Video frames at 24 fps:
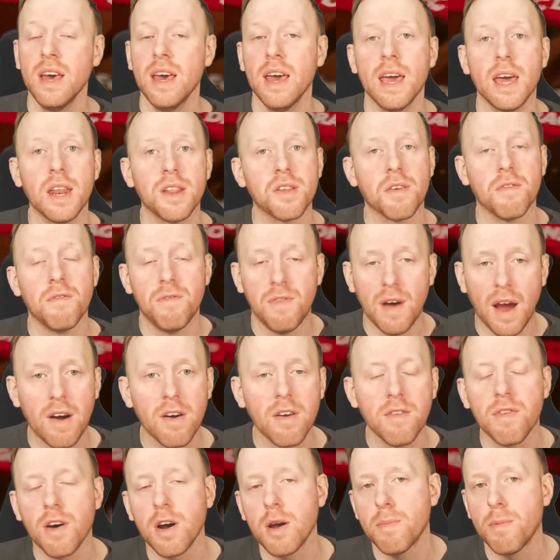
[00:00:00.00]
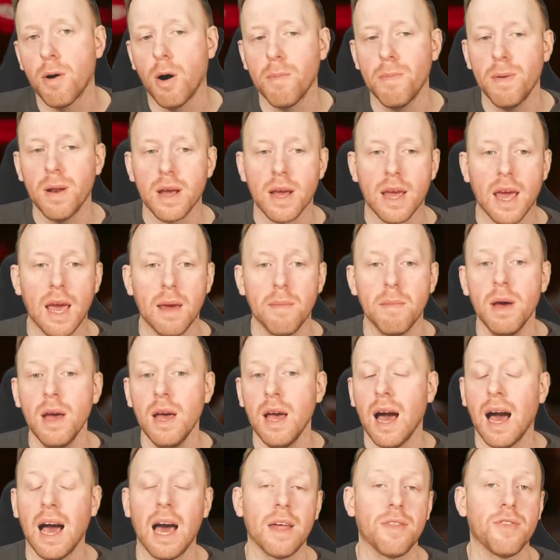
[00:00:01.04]
It is a very, very popular game,
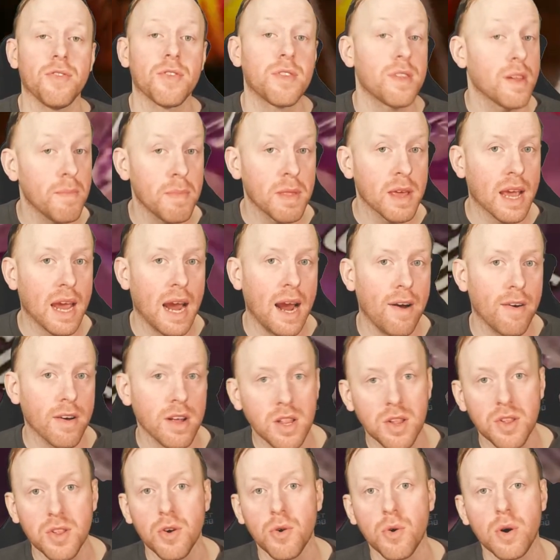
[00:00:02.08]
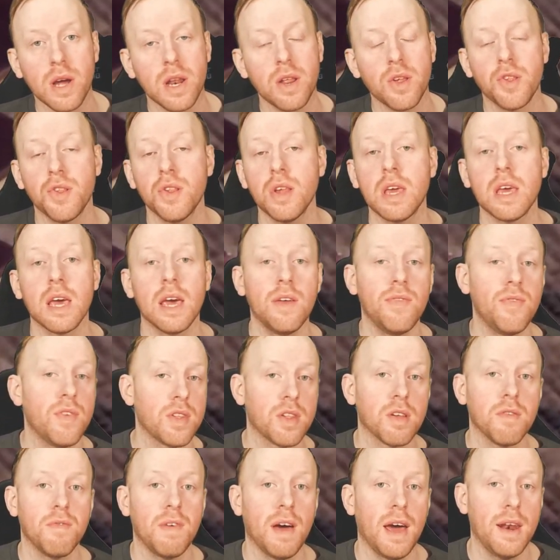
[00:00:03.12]
and some of the characters you're going to see in this
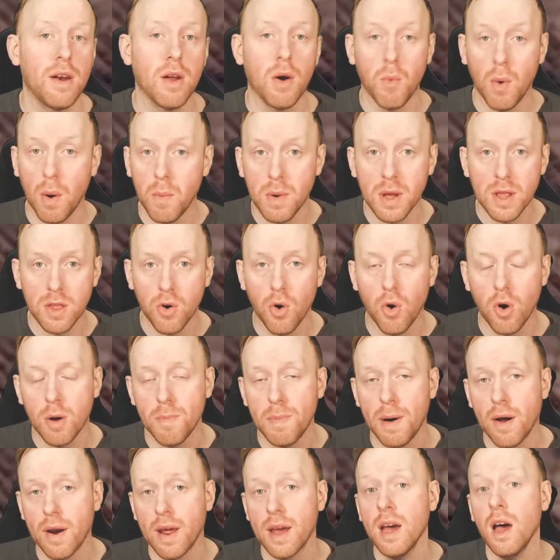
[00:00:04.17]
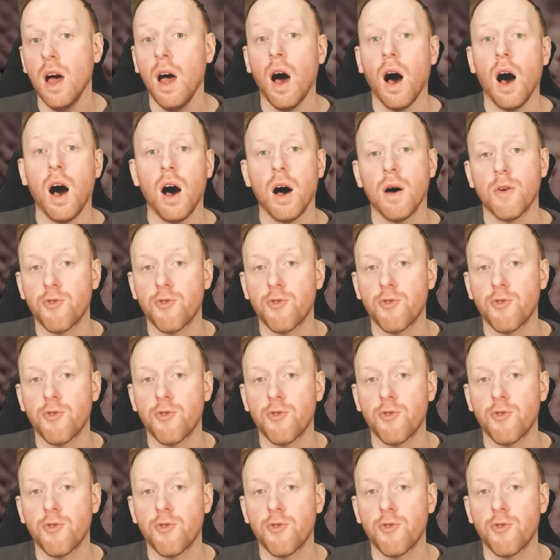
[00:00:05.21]
event when we talk about it are